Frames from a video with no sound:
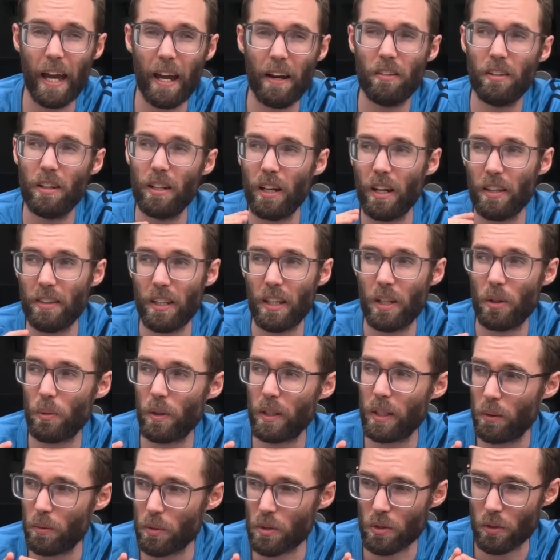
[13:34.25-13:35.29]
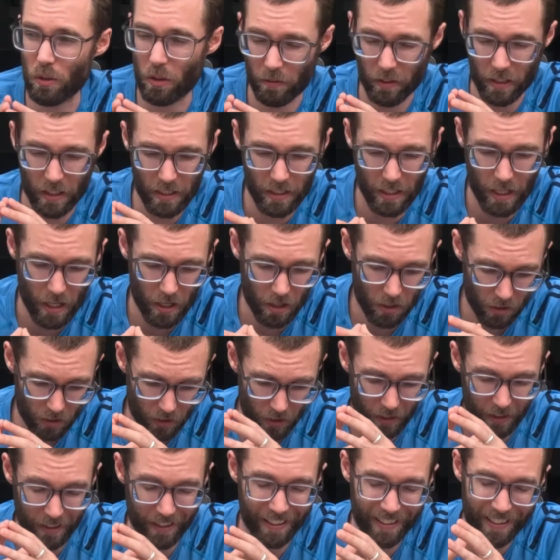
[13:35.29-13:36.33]
area I think where they would sort of excel,
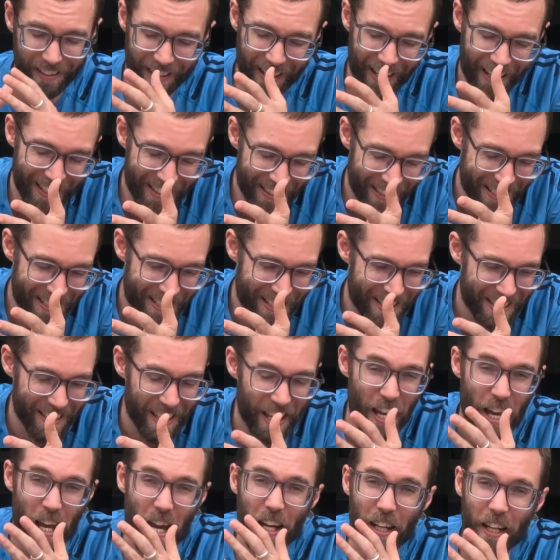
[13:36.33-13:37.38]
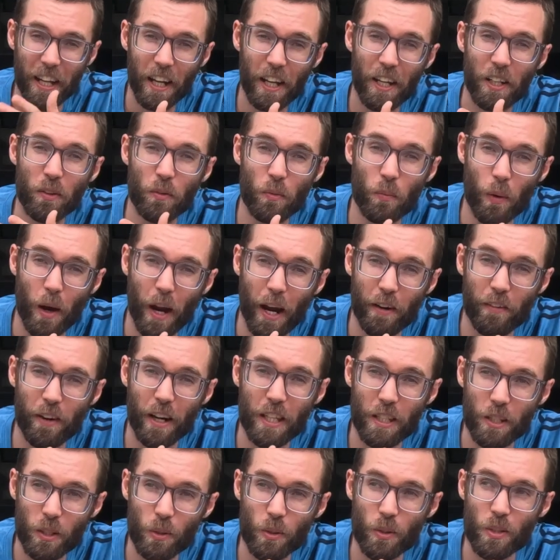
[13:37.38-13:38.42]
and again, this is kind of where I
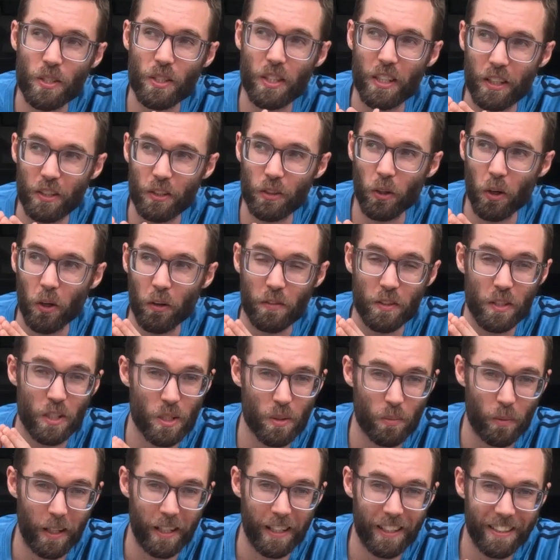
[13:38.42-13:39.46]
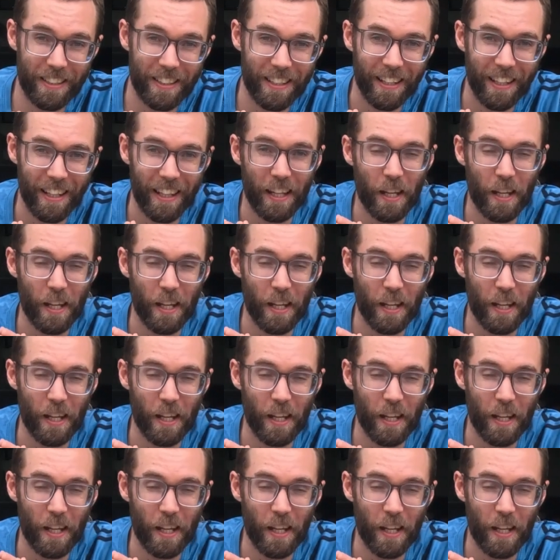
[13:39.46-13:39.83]
used the Endorphin Speed,